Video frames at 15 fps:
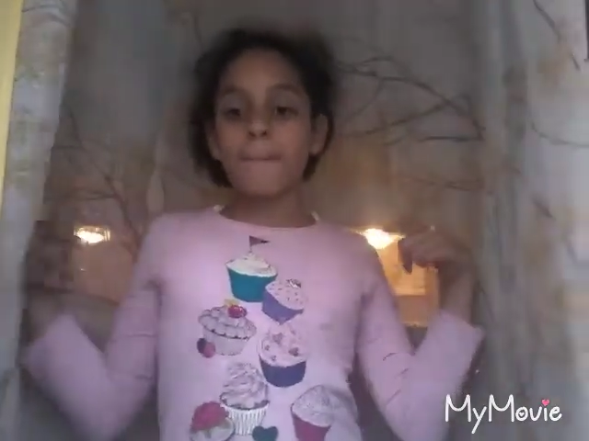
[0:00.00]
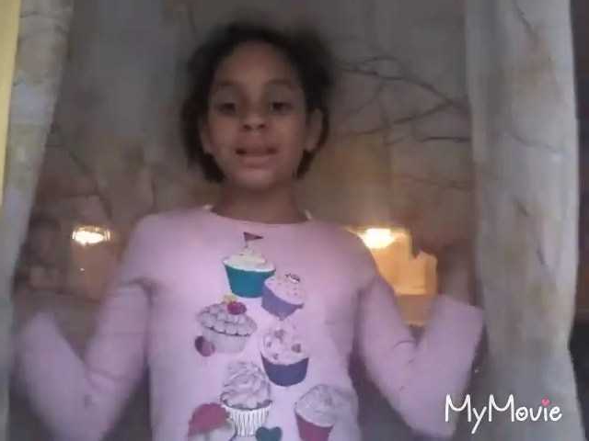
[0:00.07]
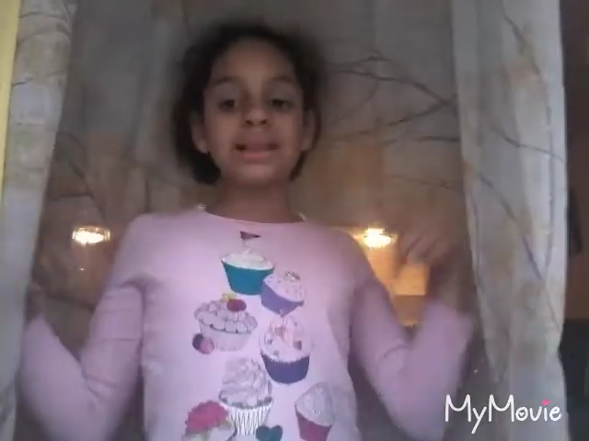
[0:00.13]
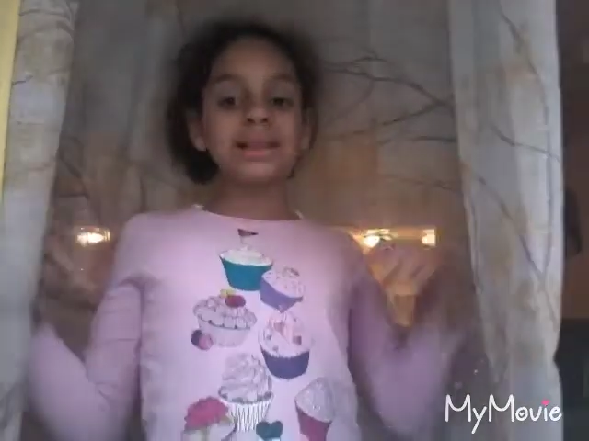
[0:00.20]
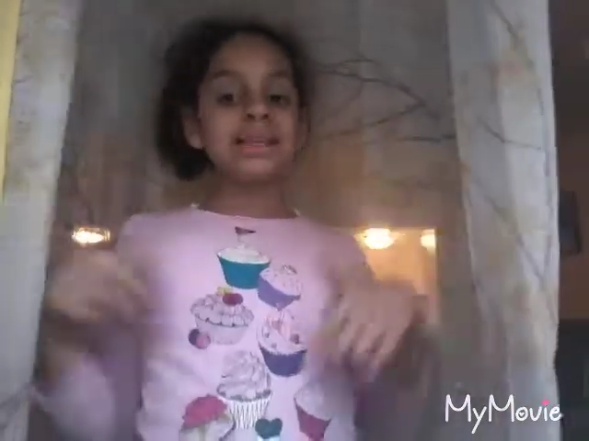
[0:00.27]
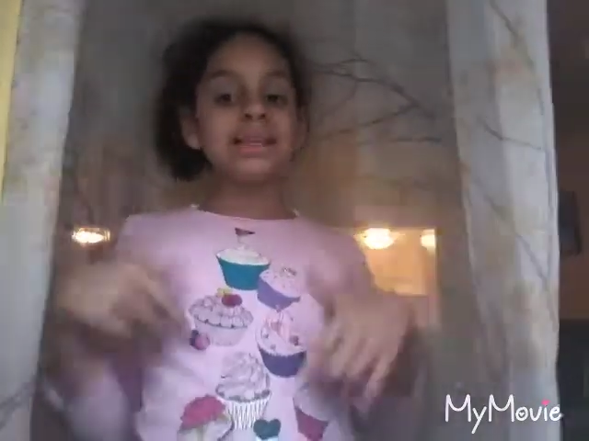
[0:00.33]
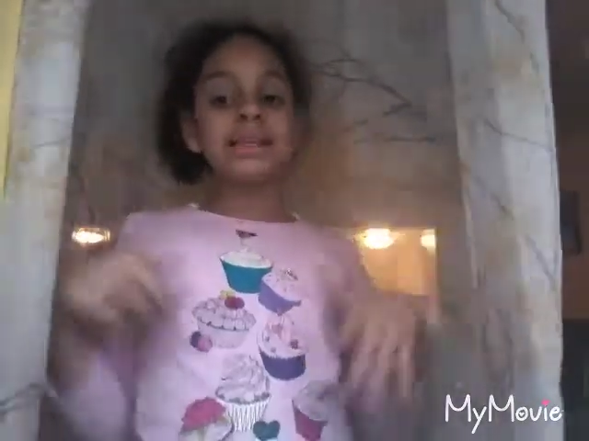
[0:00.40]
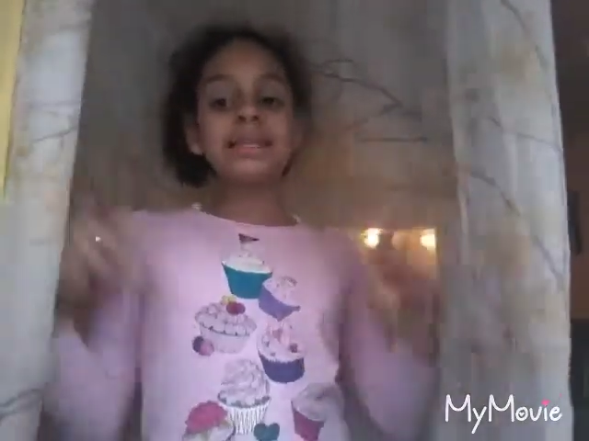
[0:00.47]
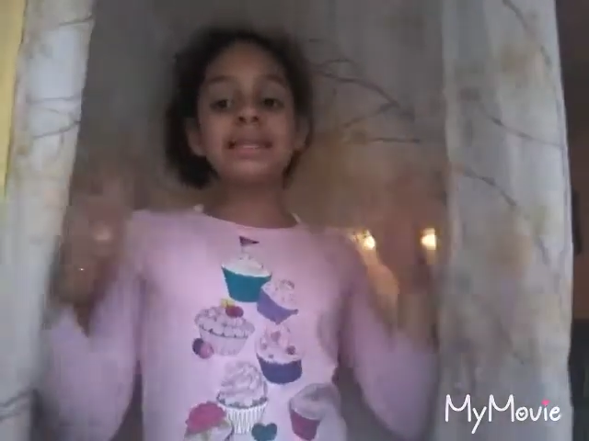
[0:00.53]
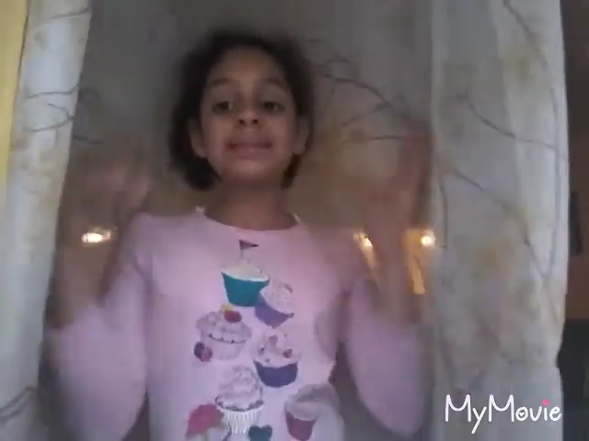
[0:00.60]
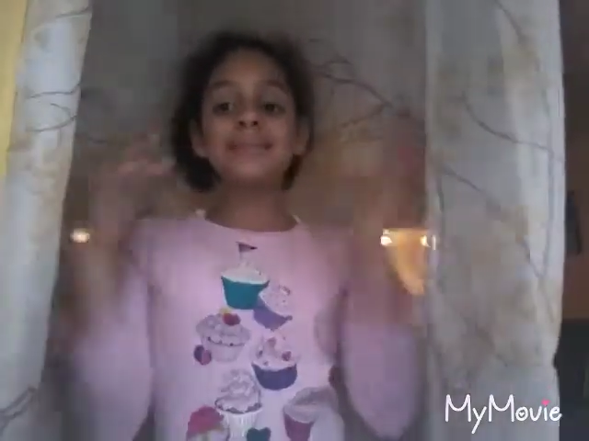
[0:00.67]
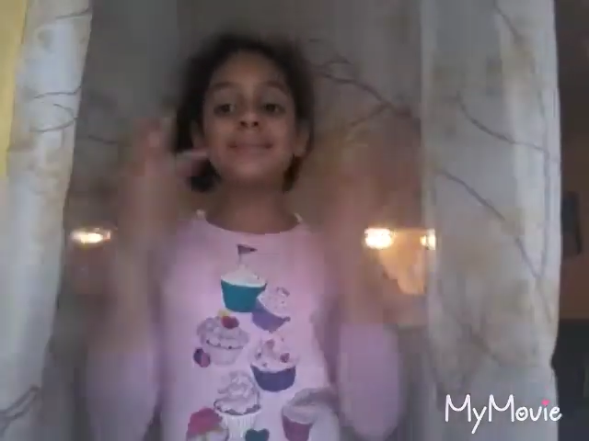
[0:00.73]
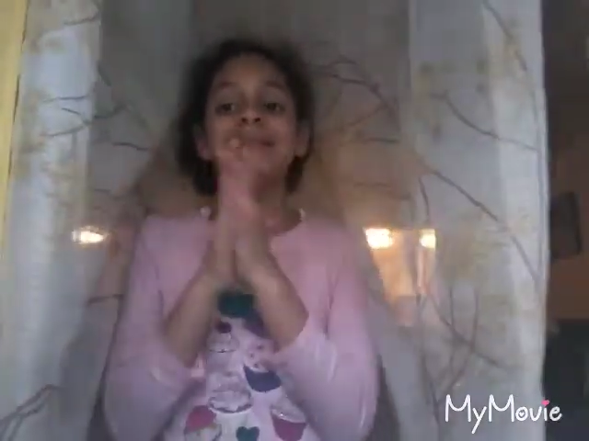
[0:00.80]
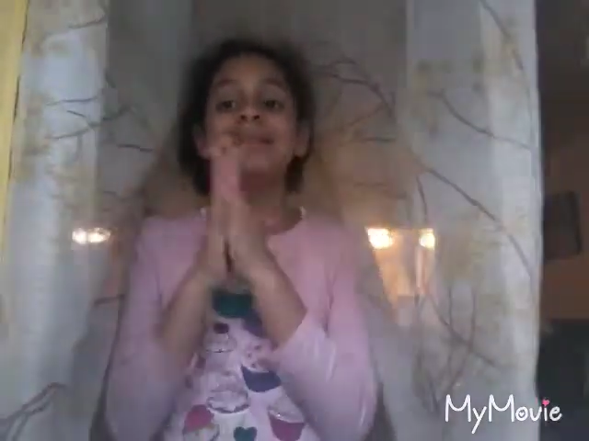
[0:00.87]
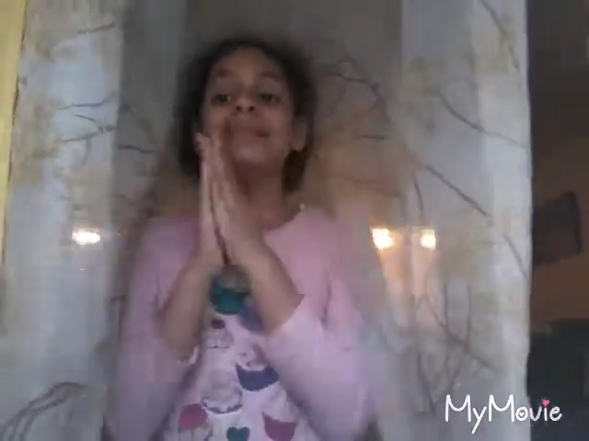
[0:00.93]
please,
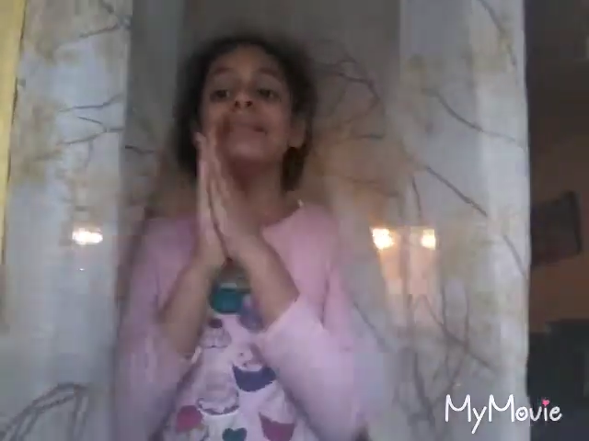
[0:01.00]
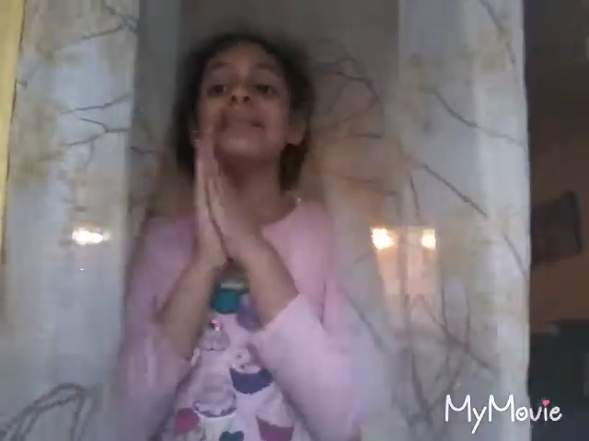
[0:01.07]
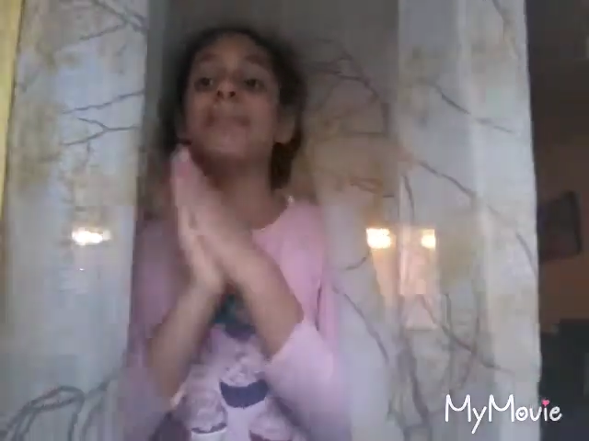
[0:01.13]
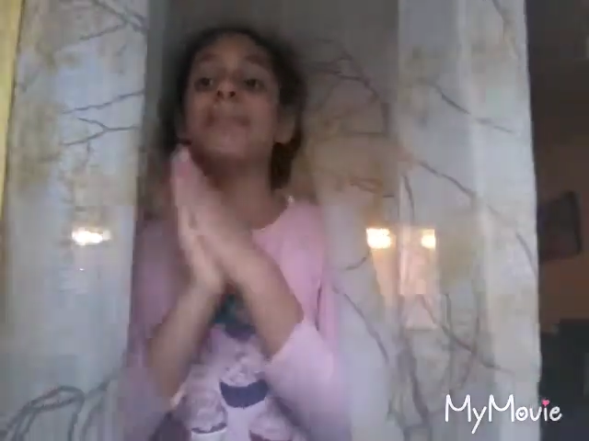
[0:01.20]
please,